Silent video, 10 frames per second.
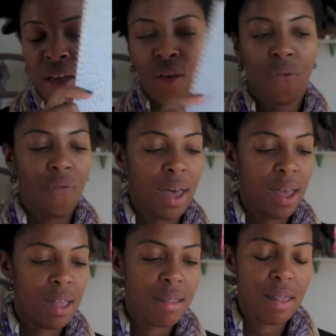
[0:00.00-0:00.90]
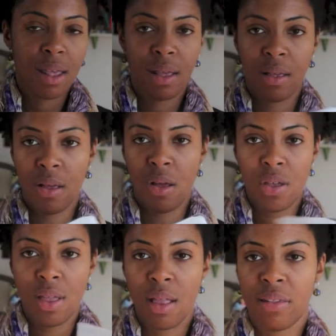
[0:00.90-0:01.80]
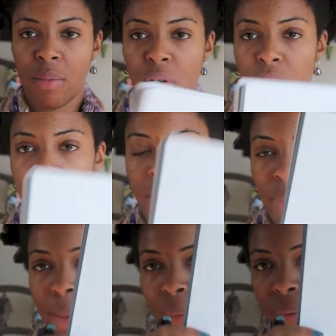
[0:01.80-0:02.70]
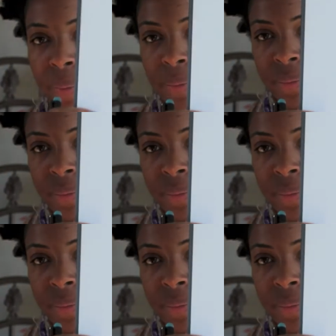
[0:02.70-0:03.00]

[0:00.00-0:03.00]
You find, all you need is some gridded paper.